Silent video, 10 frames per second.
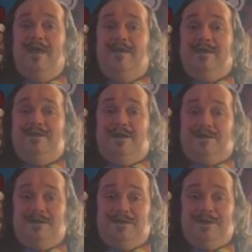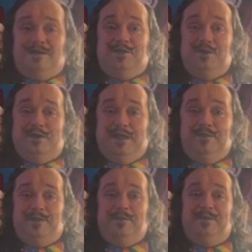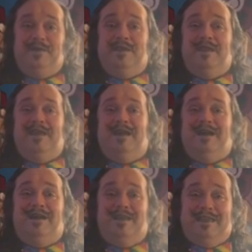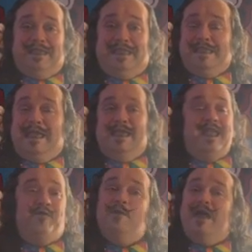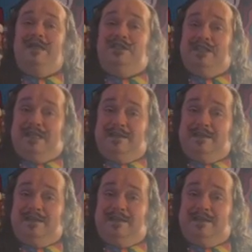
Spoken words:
And the doctor dug too deep. Never mentioned it.